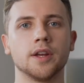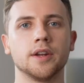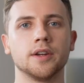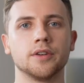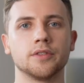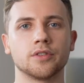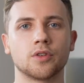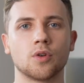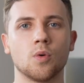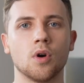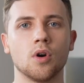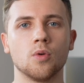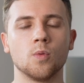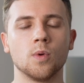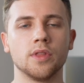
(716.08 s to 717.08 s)
and here's a
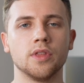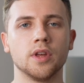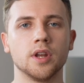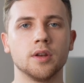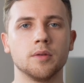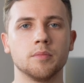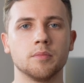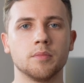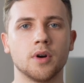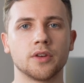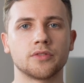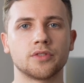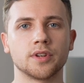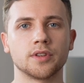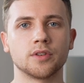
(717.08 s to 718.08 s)
quote within
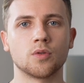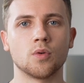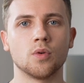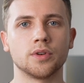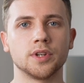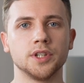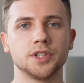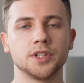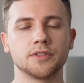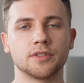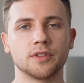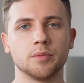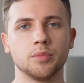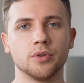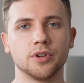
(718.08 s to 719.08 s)
Mastering the Core Teachings
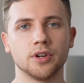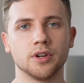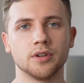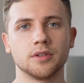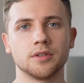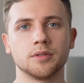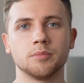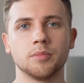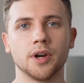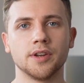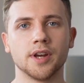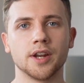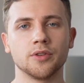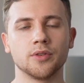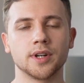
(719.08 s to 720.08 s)
of the Buddha by
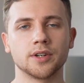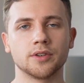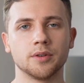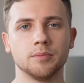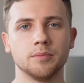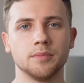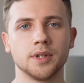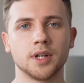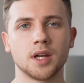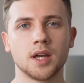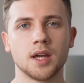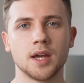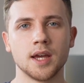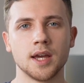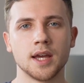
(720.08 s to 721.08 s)
Daniel Ingram.
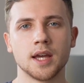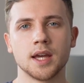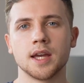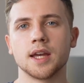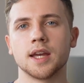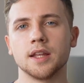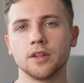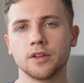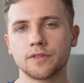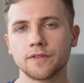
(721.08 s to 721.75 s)
In this